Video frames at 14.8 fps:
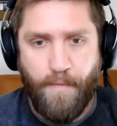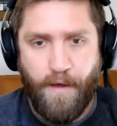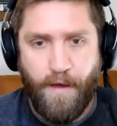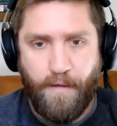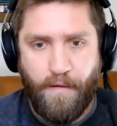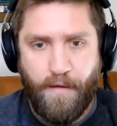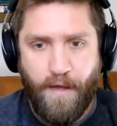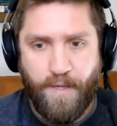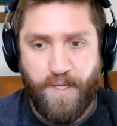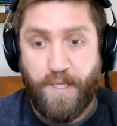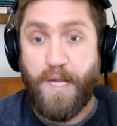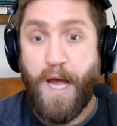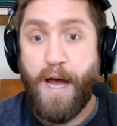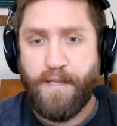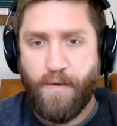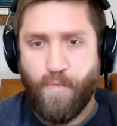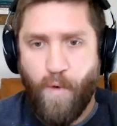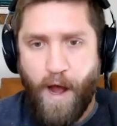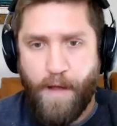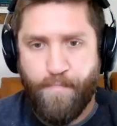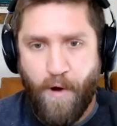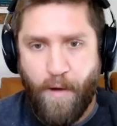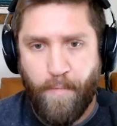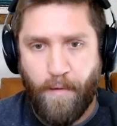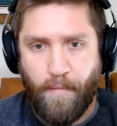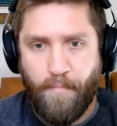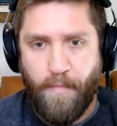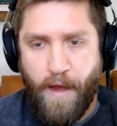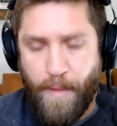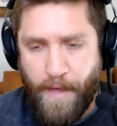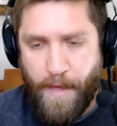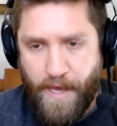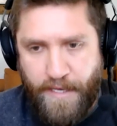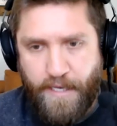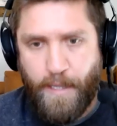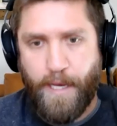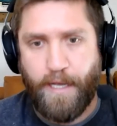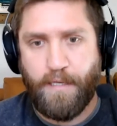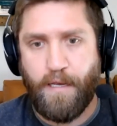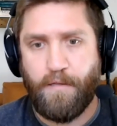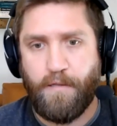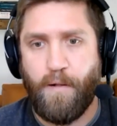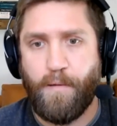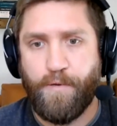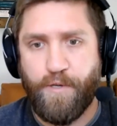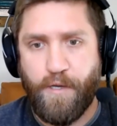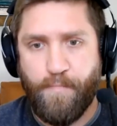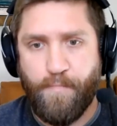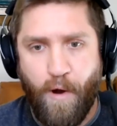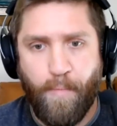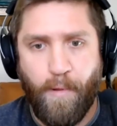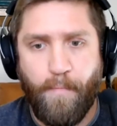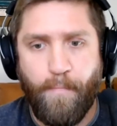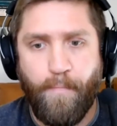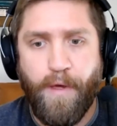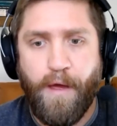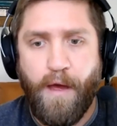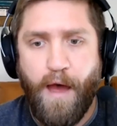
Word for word: a, a, society-wide problem, an intellect technology problem,